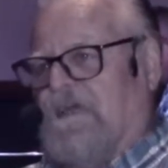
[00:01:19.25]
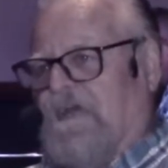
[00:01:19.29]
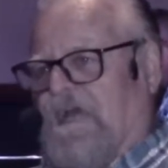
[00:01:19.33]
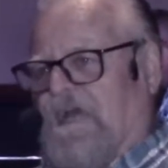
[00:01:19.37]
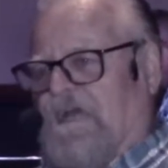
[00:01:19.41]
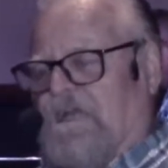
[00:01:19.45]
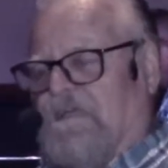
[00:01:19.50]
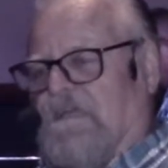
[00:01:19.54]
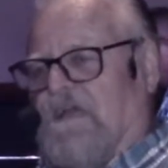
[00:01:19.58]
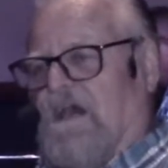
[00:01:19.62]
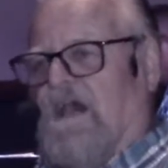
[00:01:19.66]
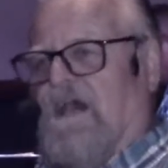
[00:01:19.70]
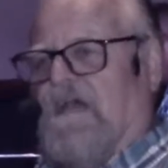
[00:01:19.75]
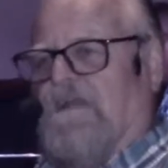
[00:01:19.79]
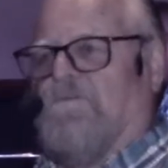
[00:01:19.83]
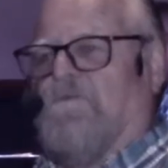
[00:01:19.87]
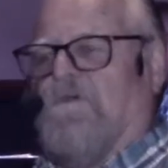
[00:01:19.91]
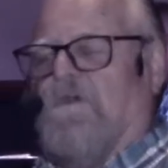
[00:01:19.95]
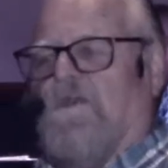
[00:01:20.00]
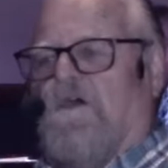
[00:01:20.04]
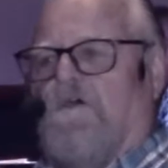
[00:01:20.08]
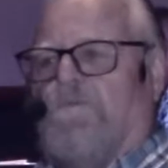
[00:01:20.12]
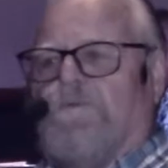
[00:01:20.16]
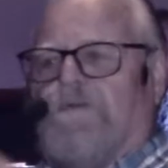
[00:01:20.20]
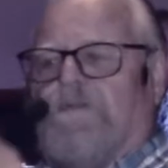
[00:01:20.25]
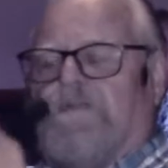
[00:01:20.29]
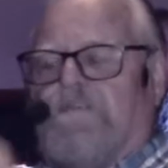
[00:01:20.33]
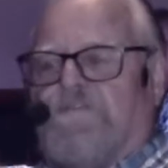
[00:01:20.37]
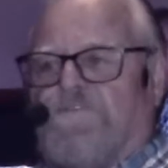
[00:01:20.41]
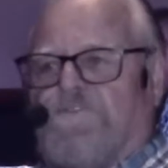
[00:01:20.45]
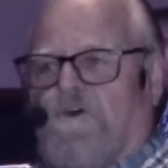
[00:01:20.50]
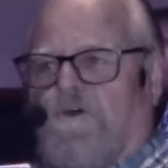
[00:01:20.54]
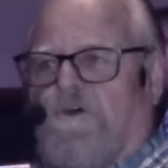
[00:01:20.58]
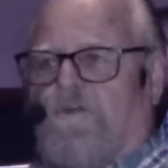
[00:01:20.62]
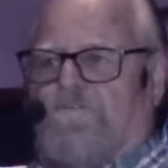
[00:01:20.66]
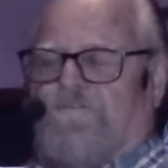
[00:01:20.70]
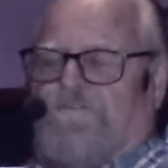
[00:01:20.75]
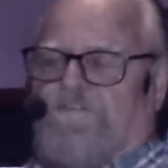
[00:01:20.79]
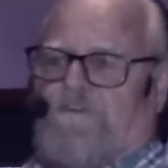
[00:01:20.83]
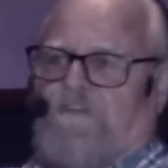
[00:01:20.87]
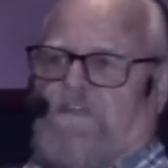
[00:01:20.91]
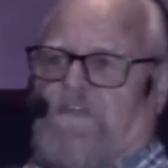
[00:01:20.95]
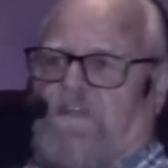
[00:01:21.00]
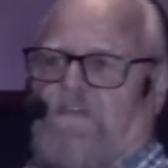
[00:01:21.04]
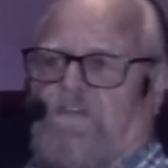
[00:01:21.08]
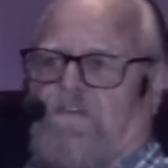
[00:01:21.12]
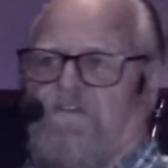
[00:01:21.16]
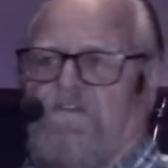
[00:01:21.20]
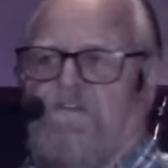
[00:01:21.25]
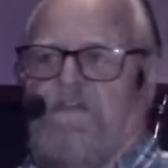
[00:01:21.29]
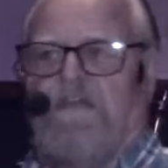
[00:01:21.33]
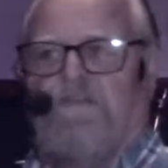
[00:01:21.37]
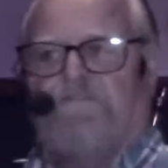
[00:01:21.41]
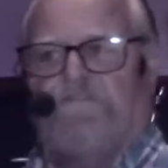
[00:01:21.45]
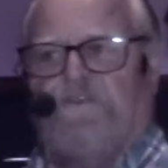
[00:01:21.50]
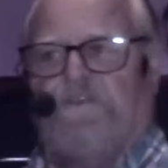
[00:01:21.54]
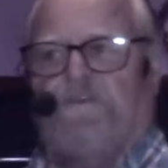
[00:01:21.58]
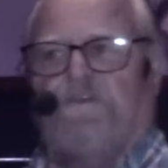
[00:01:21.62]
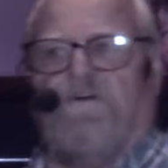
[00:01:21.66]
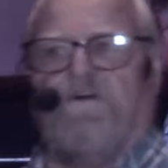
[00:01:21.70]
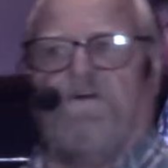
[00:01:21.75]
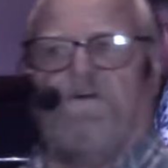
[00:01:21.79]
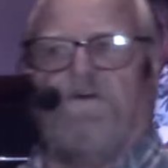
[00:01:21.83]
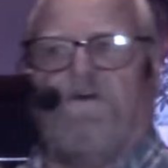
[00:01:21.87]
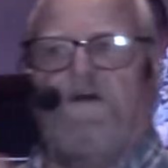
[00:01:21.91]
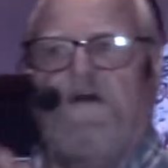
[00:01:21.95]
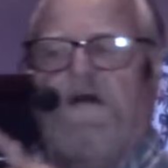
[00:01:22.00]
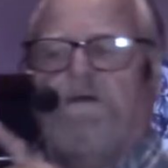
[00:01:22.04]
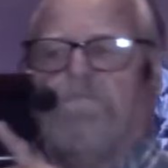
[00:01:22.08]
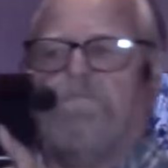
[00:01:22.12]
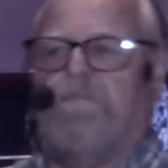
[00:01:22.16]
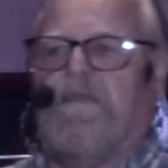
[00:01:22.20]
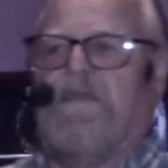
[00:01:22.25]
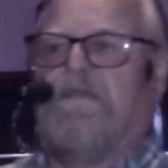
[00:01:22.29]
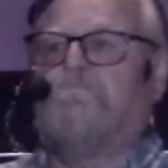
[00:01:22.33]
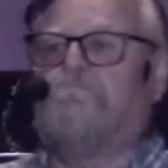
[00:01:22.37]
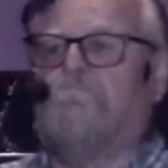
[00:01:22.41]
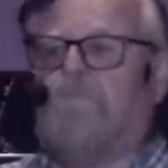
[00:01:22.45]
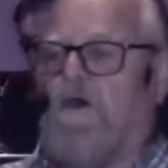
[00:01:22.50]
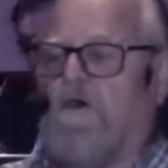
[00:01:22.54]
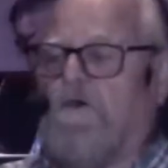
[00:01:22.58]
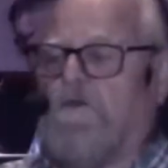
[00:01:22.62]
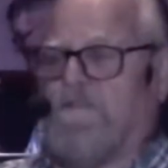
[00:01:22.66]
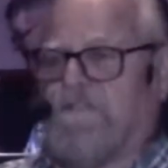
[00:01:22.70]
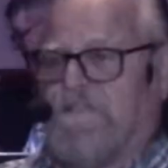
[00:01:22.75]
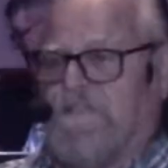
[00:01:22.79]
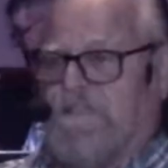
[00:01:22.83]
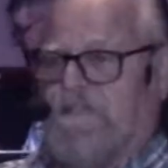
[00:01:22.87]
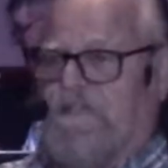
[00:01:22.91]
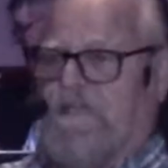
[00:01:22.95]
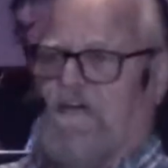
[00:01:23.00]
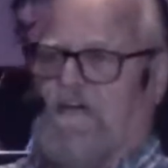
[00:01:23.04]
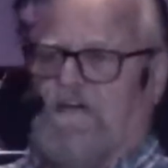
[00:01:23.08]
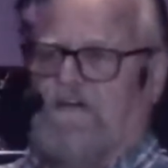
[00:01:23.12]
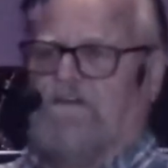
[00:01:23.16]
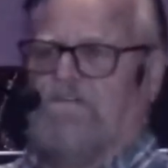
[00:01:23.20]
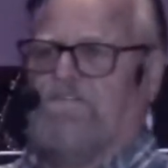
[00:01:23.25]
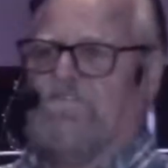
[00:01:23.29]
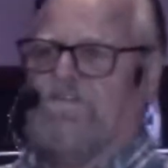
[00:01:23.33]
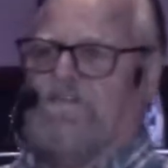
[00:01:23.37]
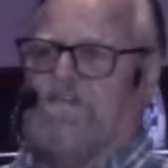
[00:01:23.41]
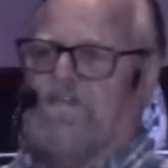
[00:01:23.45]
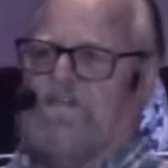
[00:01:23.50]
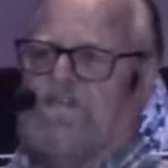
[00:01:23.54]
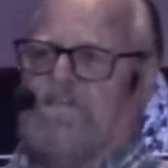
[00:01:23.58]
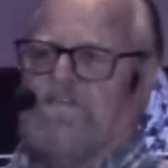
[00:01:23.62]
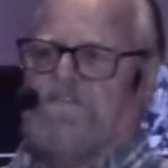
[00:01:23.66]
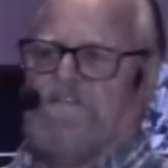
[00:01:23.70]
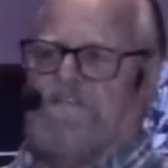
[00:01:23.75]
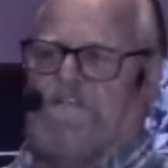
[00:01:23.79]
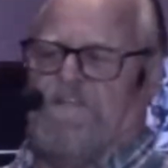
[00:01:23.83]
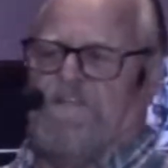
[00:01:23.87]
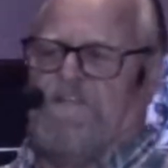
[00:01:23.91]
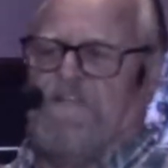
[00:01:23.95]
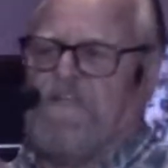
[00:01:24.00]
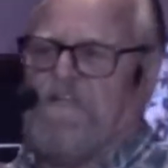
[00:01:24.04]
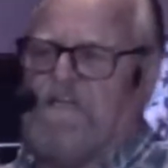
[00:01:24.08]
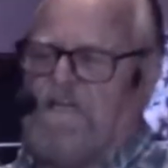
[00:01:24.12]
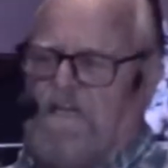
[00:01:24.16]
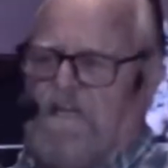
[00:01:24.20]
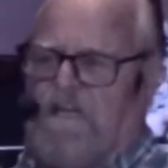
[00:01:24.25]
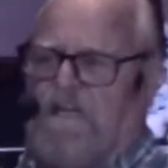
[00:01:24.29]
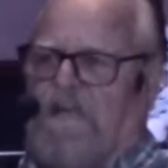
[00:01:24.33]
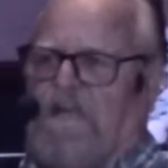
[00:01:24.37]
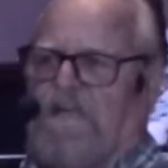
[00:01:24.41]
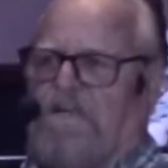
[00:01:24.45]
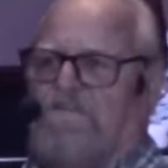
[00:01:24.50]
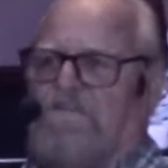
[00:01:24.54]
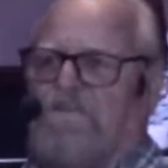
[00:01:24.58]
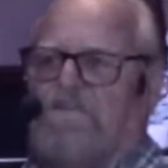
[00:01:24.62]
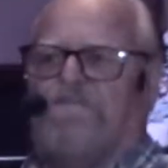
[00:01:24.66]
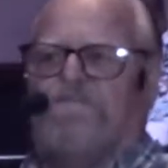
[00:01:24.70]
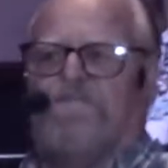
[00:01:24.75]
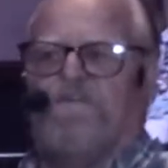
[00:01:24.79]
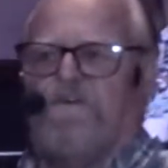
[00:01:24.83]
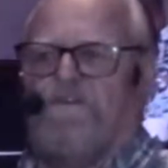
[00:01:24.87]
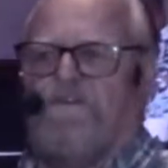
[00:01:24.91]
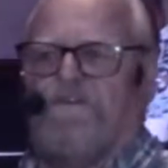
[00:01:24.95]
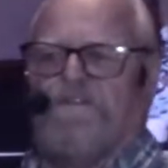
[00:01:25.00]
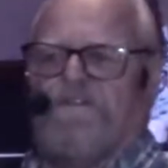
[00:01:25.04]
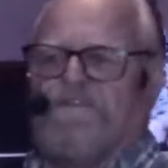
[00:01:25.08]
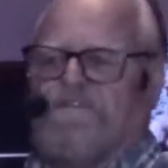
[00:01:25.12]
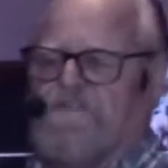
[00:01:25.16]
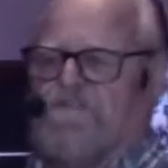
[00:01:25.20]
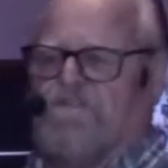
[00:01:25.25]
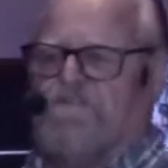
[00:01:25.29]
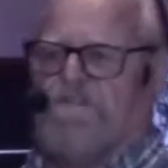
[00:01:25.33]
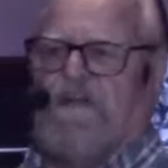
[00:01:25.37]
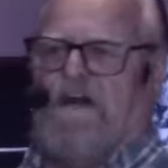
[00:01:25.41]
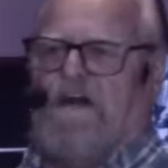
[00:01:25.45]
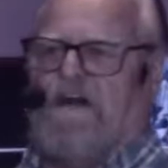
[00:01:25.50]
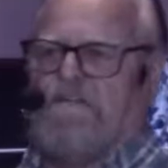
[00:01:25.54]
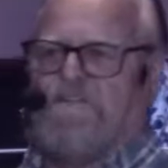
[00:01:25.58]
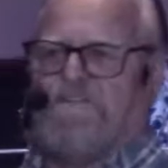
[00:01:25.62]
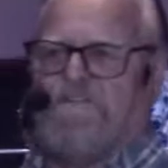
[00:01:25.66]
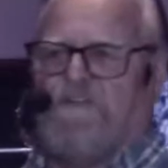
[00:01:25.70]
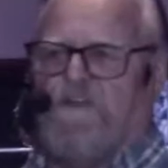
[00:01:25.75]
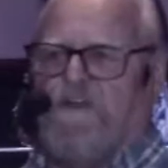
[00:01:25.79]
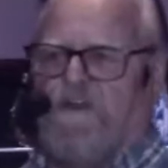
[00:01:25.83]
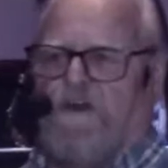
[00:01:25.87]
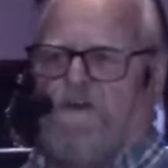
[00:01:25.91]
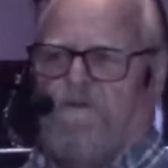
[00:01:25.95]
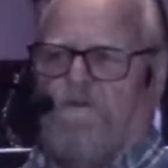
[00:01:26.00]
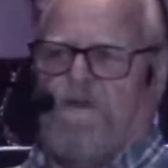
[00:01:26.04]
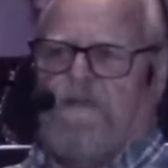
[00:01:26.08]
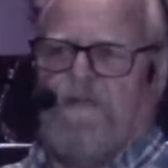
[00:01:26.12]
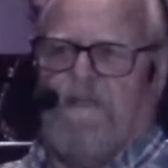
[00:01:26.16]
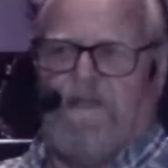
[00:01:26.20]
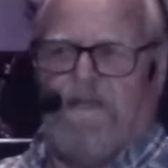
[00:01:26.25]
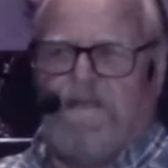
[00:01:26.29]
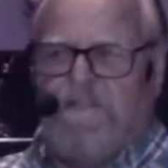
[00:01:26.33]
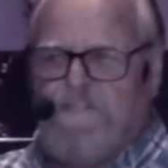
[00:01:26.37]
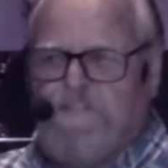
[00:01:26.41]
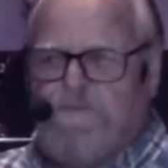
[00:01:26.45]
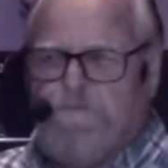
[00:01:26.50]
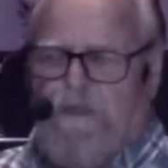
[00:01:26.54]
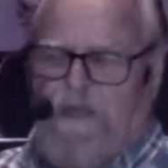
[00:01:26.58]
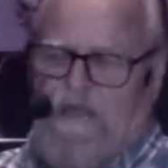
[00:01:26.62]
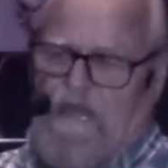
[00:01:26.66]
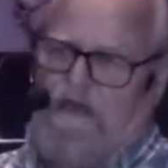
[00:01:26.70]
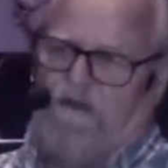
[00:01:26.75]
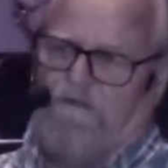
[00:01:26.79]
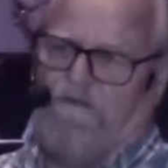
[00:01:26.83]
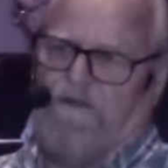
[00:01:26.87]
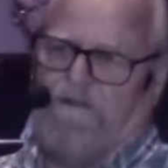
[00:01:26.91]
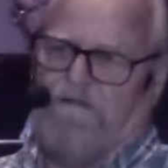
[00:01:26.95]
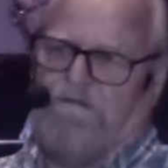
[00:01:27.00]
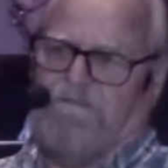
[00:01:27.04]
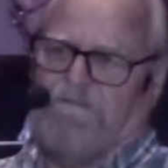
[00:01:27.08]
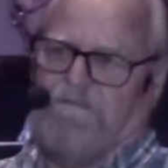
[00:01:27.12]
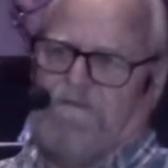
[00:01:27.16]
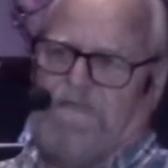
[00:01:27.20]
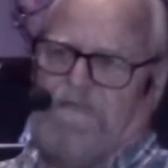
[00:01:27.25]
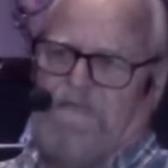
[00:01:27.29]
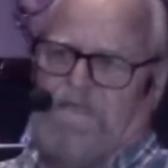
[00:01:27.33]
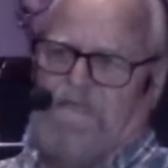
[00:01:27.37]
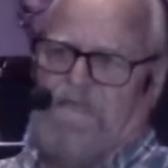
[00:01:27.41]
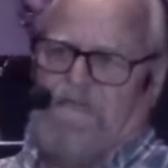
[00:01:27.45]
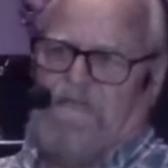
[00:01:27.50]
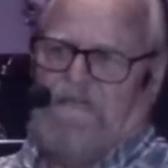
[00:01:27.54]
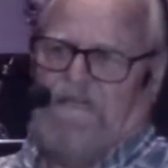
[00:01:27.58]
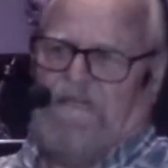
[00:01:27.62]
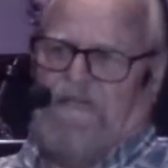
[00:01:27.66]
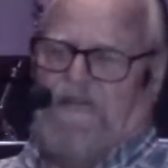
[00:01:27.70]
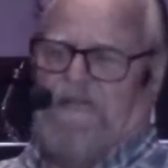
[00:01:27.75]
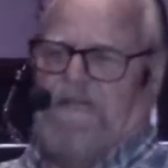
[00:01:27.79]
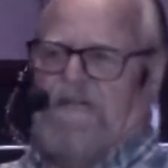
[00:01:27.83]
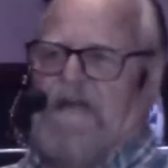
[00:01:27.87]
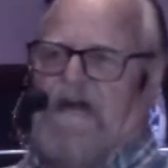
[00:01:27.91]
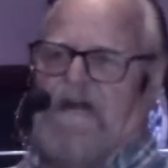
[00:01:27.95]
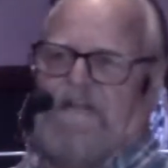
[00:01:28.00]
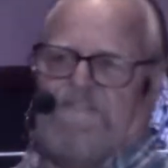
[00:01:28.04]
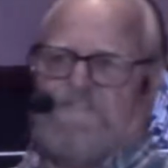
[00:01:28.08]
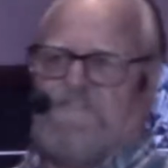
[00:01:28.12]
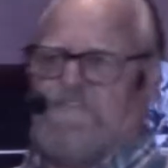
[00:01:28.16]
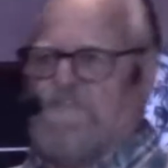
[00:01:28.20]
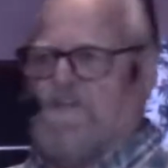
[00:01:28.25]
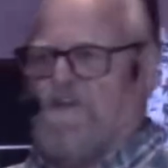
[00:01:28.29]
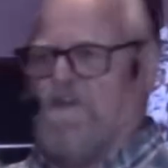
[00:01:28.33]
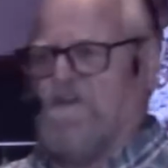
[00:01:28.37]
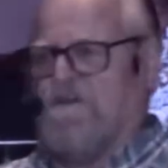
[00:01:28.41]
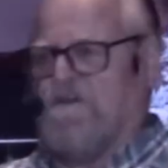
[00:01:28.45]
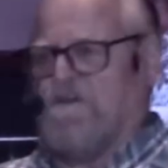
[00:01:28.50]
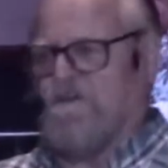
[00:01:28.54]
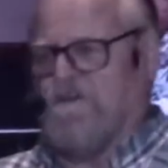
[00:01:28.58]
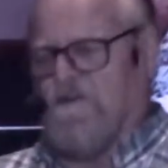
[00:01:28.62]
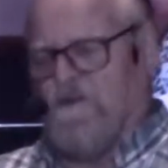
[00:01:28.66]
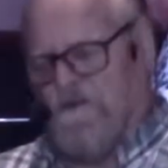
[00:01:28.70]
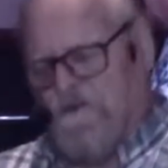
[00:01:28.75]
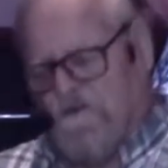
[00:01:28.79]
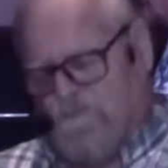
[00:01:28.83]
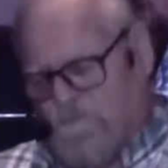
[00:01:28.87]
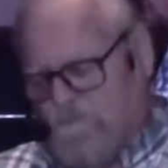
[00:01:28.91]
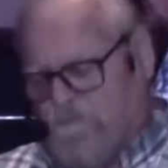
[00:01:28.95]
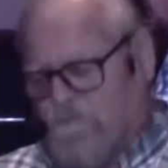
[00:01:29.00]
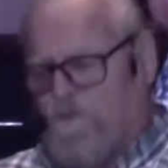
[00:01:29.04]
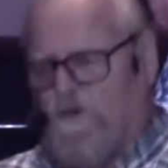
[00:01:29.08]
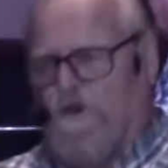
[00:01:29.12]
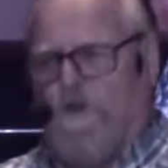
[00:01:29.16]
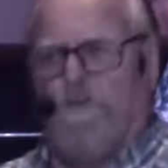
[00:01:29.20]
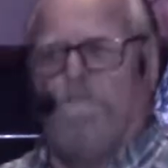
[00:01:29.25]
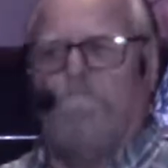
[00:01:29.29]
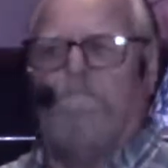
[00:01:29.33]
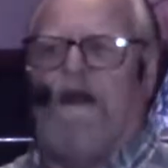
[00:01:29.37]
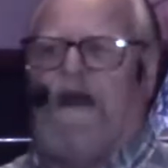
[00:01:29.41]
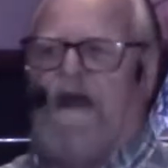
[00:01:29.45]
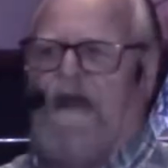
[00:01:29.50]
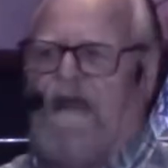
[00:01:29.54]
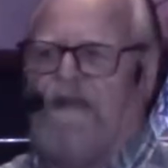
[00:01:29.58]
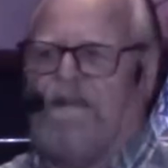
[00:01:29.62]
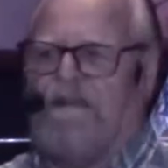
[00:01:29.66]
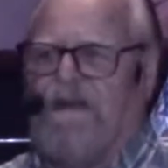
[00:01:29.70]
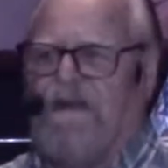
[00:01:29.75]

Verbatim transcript: And God will open a door for you if you'll be bold enough to declare the fullness of God's glory and His power and not shirk nor pull back.